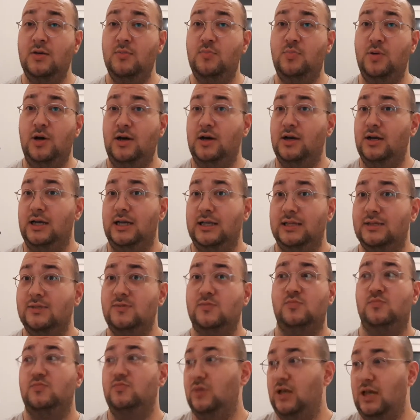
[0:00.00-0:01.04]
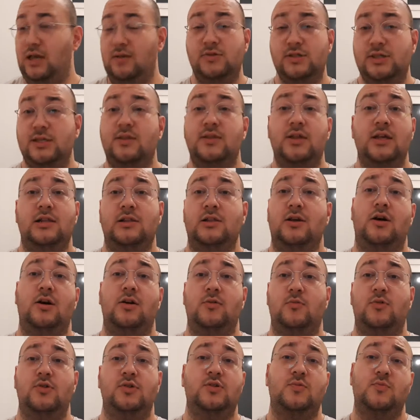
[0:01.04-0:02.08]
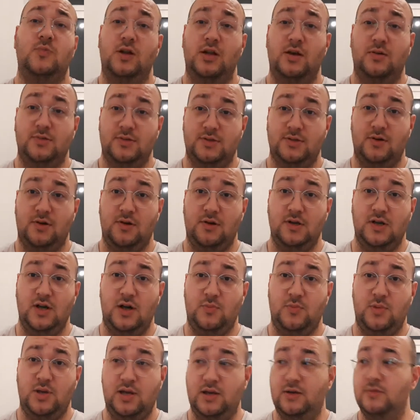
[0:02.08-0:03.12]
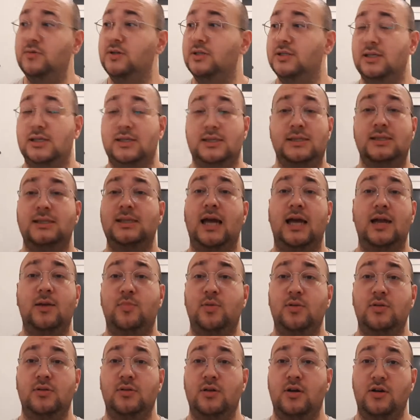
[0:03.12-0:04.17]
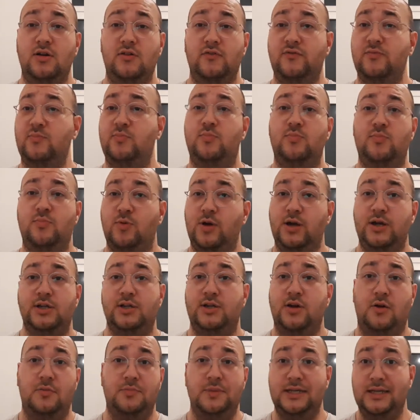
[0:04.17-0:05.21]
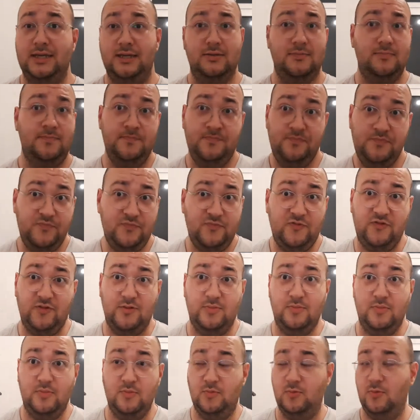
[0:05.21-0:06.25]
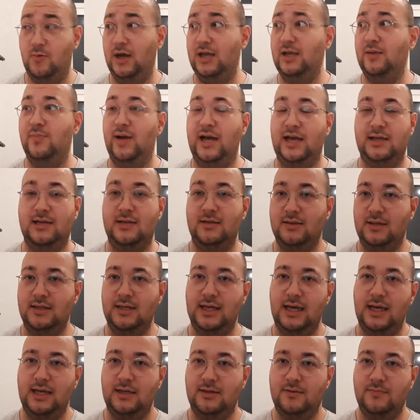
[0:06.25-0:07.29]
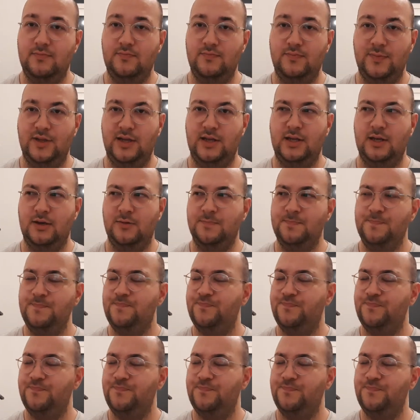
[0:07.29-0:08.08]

But it's it was a thing that I watched when I was growing up. It was a staple of British comedy from way back in the day, you know.